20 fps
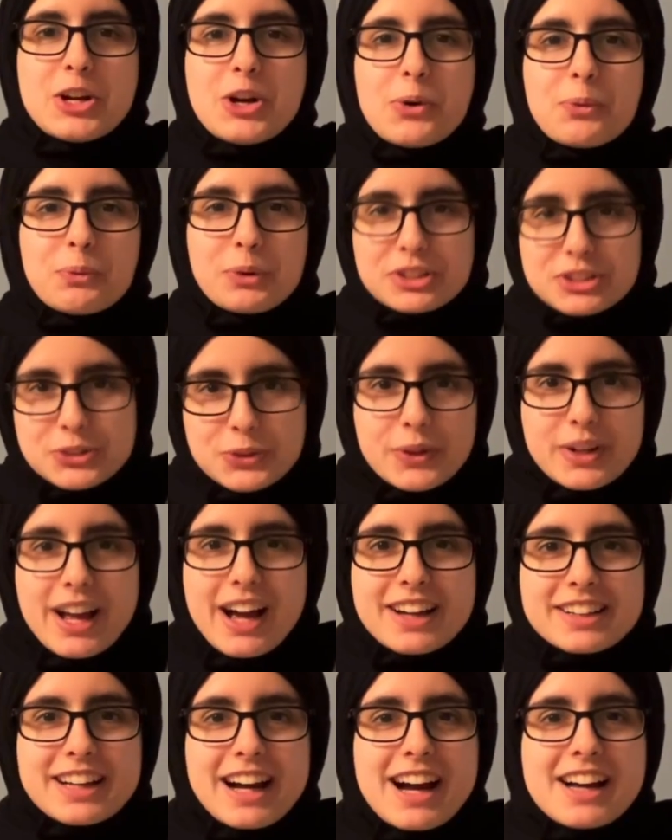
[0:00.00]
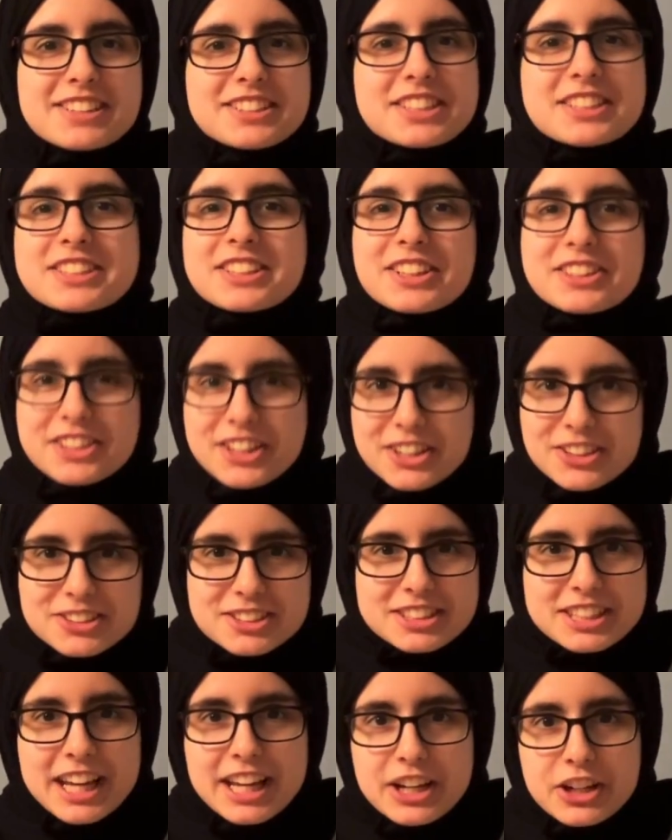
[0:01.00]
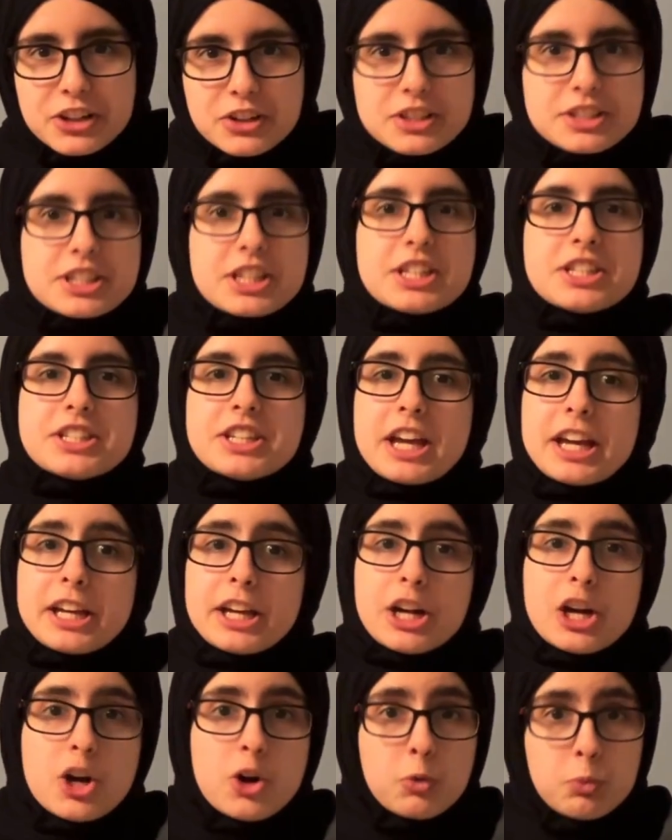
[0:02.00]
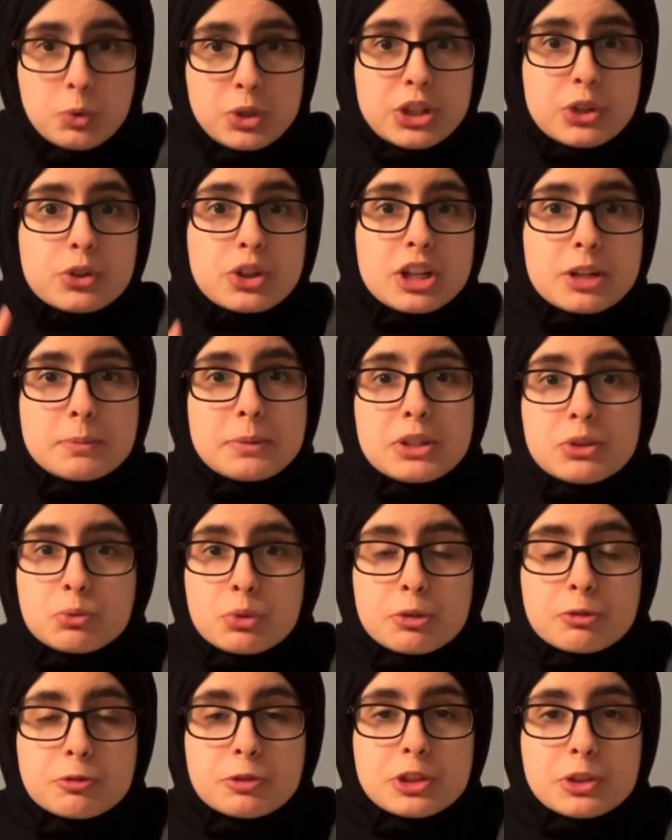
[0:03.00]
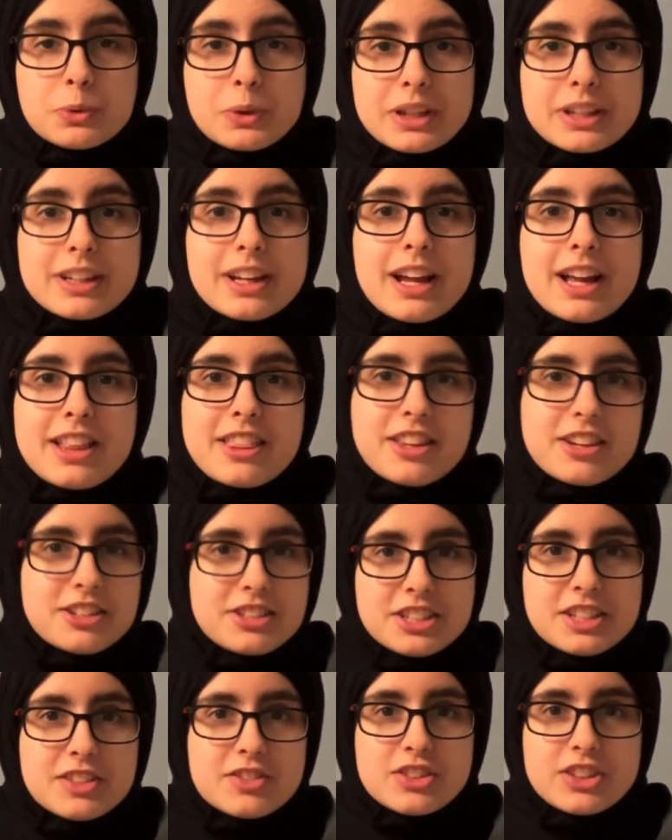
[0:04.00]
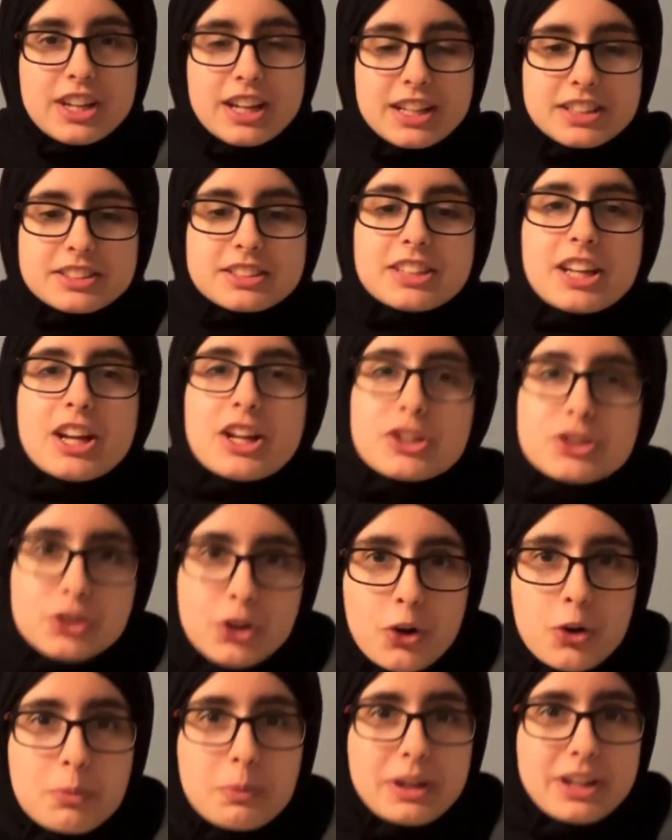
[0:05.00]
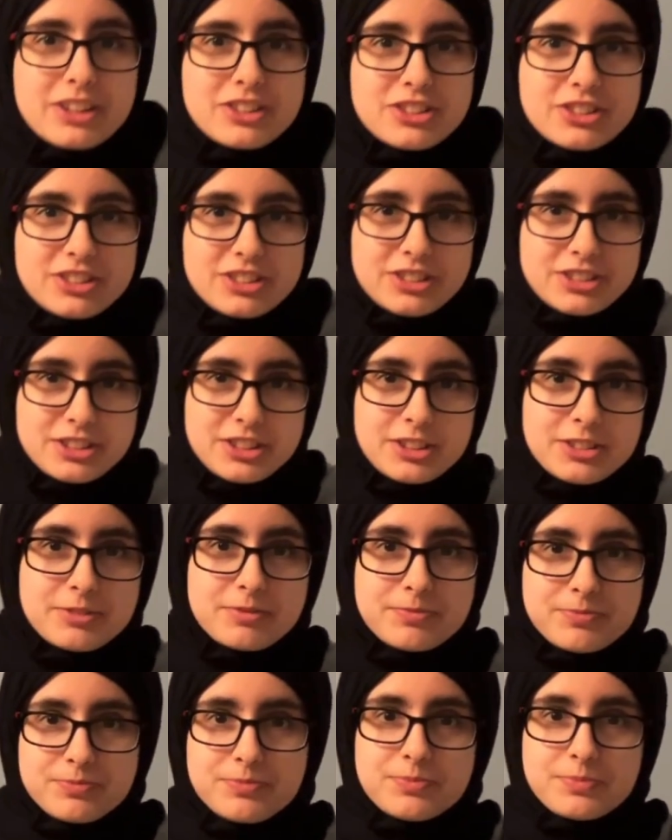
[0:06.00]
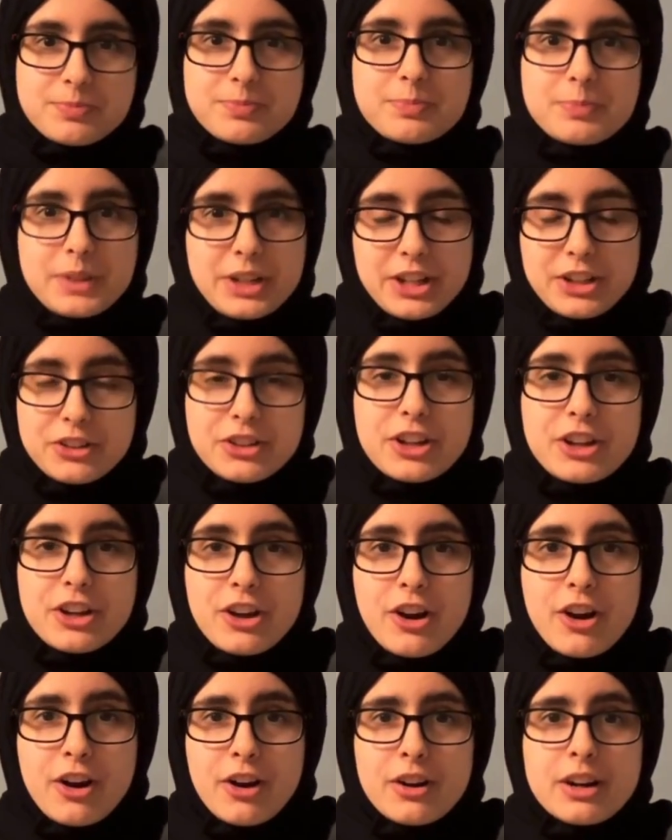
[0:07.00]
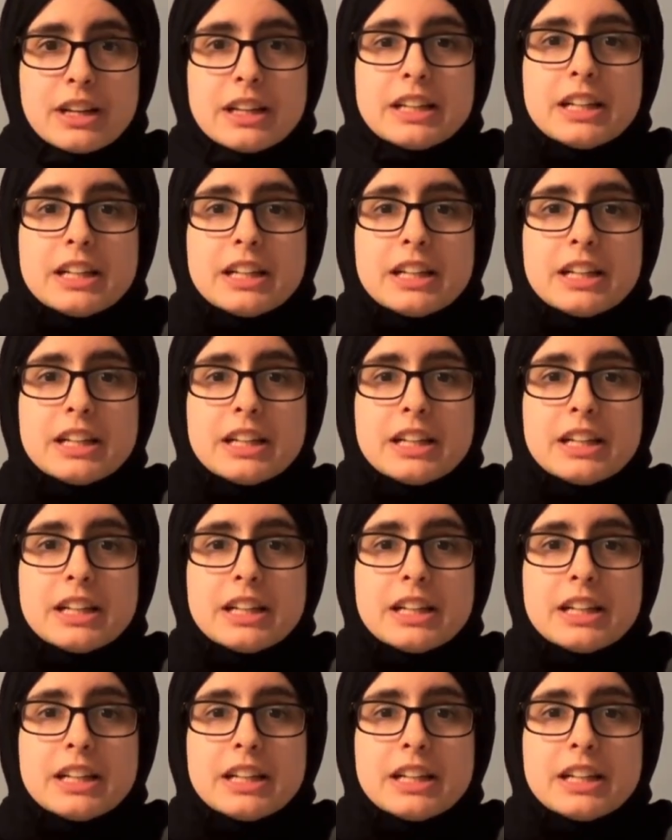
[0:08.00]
What's going on, guys? It's the Little Skater, and today we are going to be reviewing the DBS Comanches. Here they are.